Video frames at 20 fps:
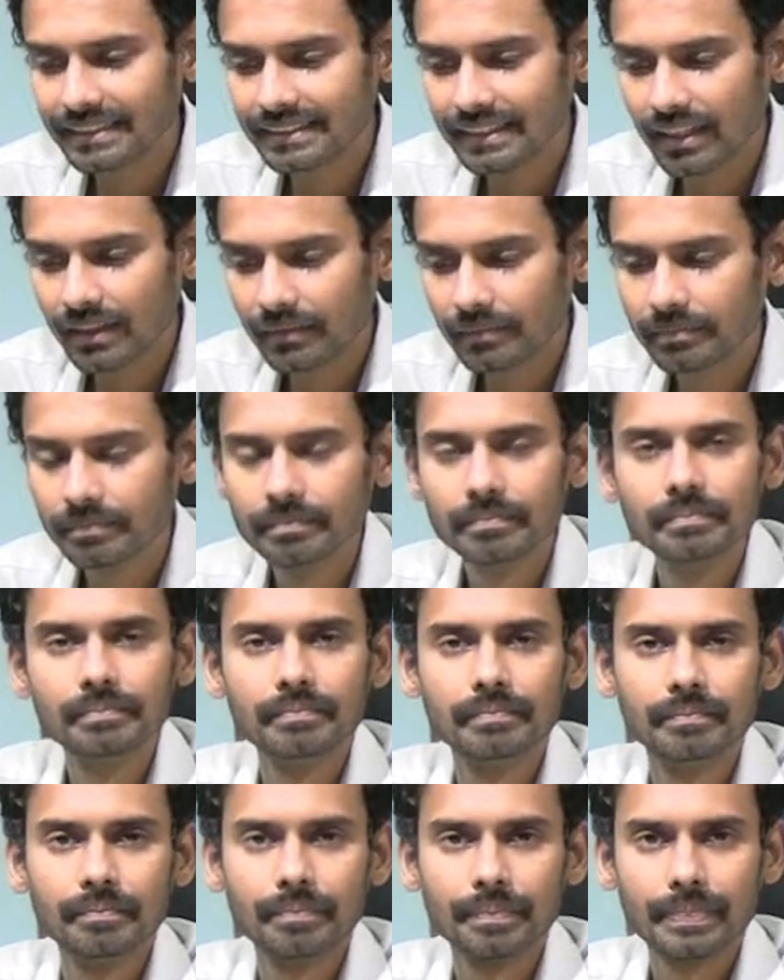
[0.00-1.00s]
are
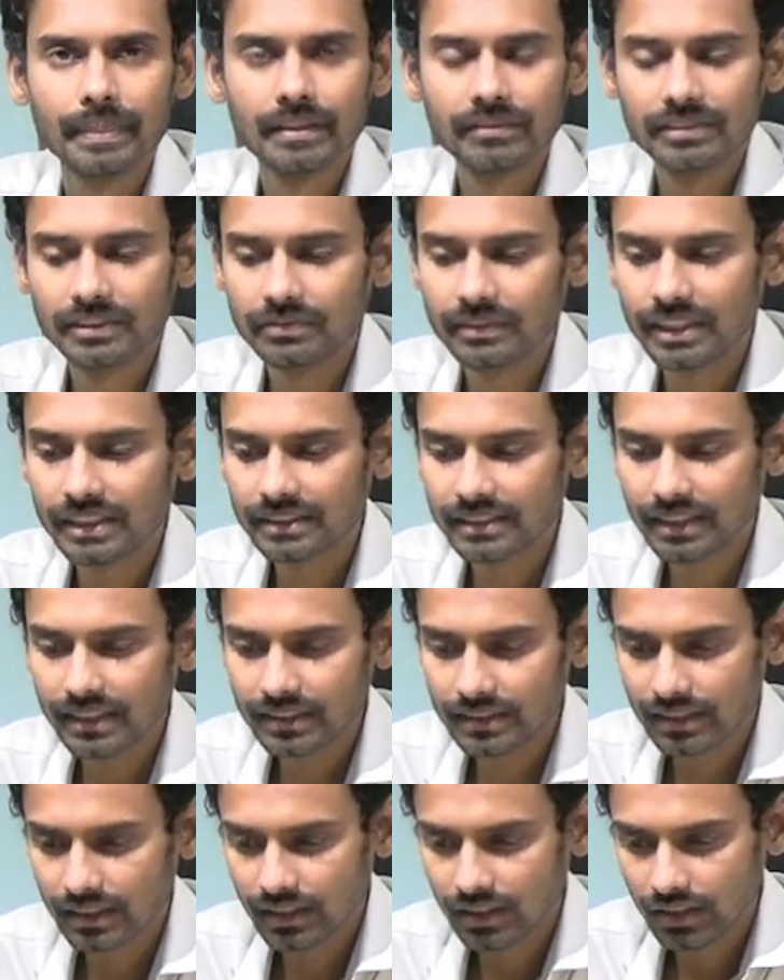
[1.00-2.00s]
56,
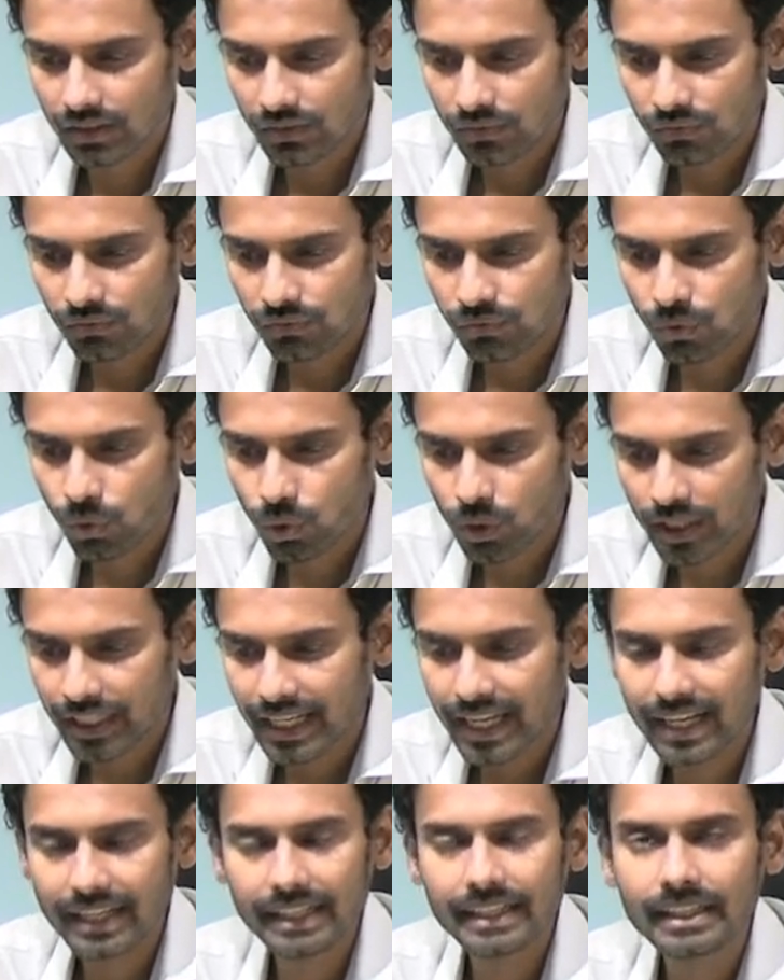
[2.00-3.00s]
4
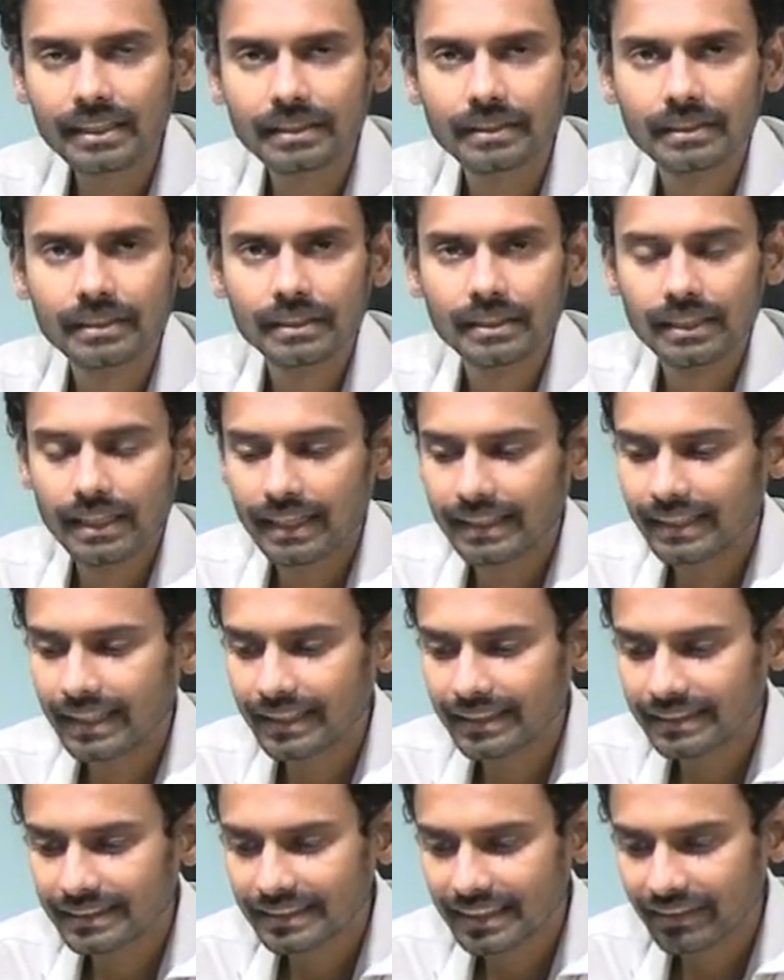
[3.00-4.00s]
carry, again
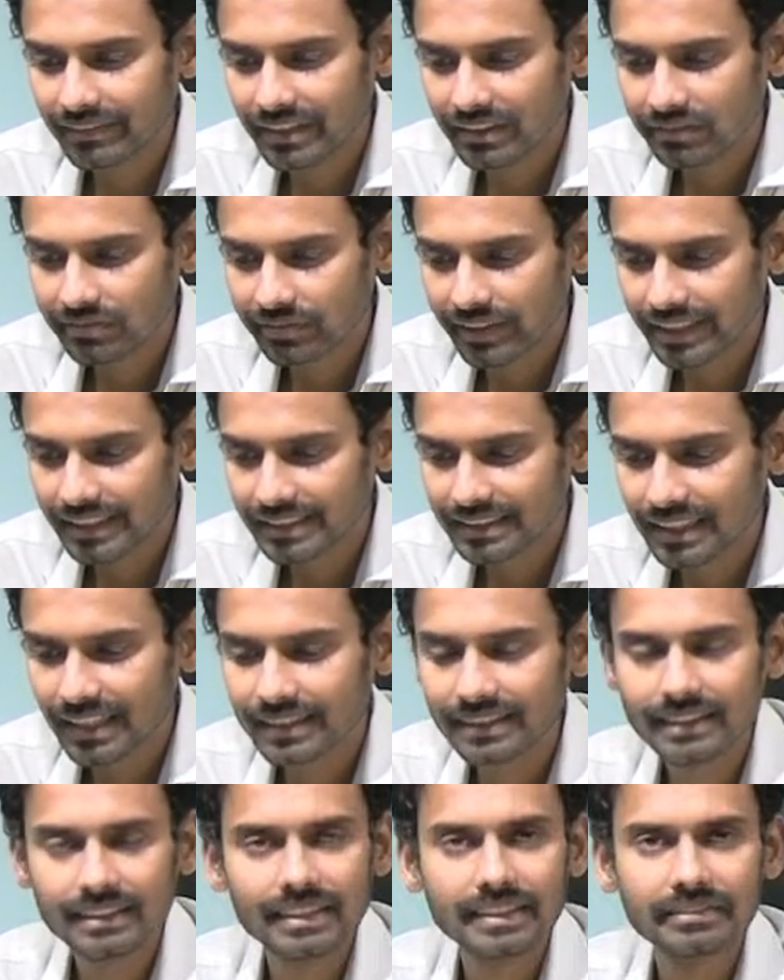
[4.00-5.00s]
7 5s are
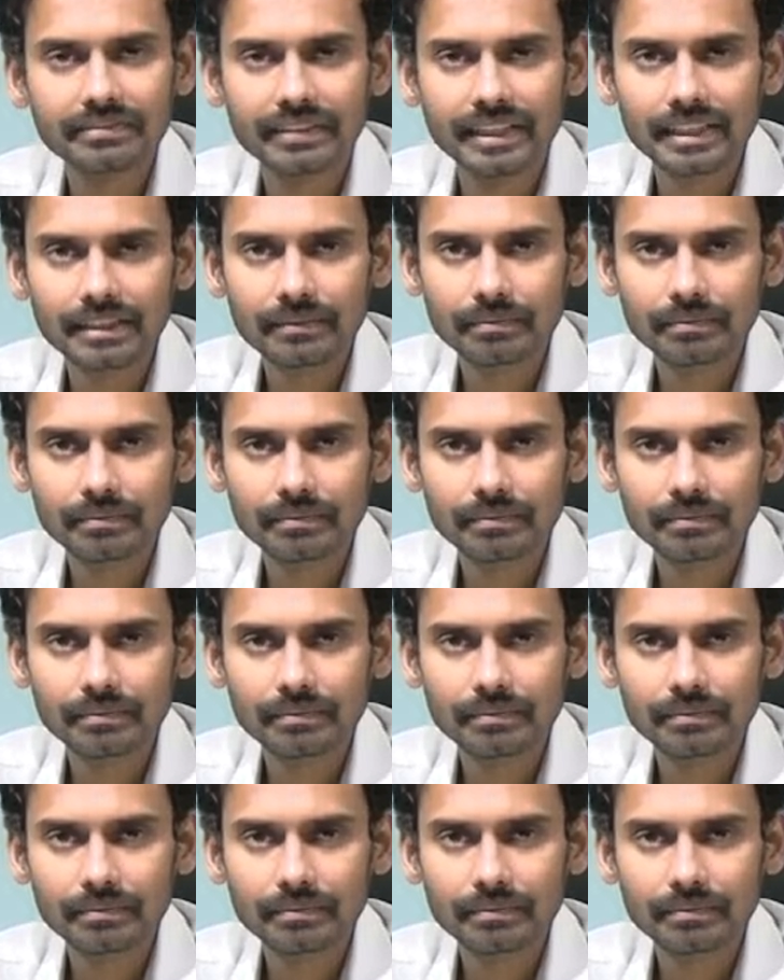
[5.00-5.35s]
35,